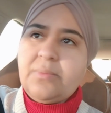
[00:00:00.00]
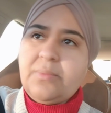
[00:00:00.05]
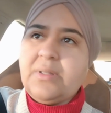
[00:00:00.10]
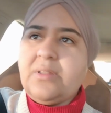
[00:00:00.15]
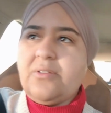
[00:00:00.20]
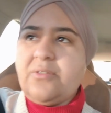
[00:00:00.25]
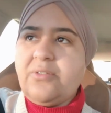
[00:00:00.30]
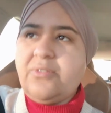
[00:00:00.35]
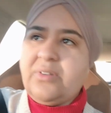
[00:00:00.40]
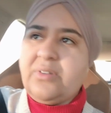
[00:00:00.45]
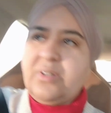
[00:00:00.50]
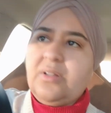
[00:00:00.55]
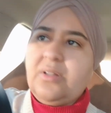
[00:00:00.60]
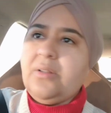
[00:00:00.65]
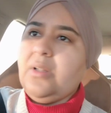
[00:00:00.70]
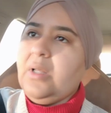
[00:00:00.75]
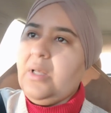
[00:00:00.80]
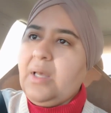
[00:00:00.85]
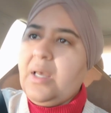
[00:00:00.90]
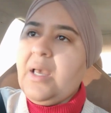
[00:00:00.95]
but they're still
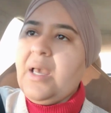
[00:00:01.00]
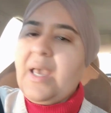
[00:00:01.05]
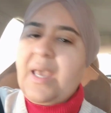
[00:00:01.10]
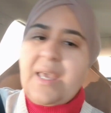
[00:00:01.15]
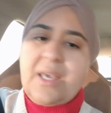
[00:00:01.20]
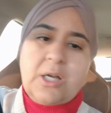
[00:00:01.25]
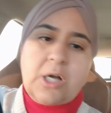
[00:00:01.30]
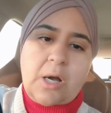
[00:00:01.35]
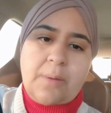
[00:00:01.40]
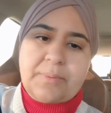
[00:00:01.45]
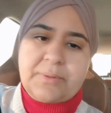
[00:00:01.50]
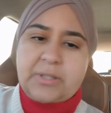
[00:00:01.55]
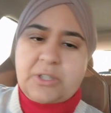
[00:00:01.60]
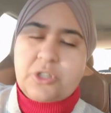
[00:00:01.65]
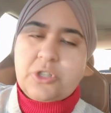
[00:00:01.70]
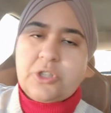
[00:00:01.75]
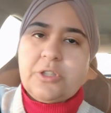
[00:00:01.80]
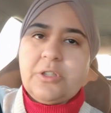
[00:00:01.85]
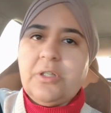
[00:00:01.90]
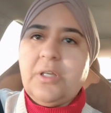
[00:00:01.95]
a
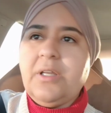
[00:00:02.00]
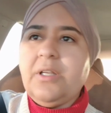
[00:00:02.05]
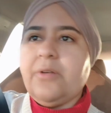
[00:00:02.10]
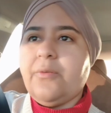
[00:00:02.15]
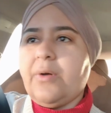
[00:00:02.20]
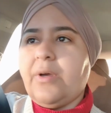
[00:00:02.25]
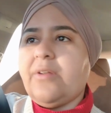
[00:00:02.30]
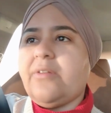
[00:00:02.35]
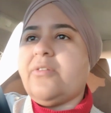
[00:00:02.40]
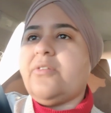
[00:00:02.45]
competition anyway.